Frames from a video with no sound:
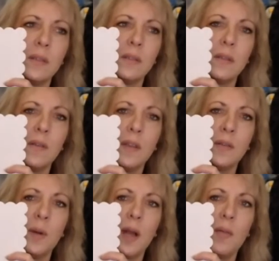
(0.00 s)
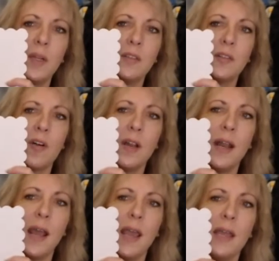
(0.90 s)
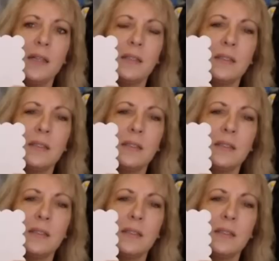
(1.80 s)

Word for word: So this one I want to start at eight.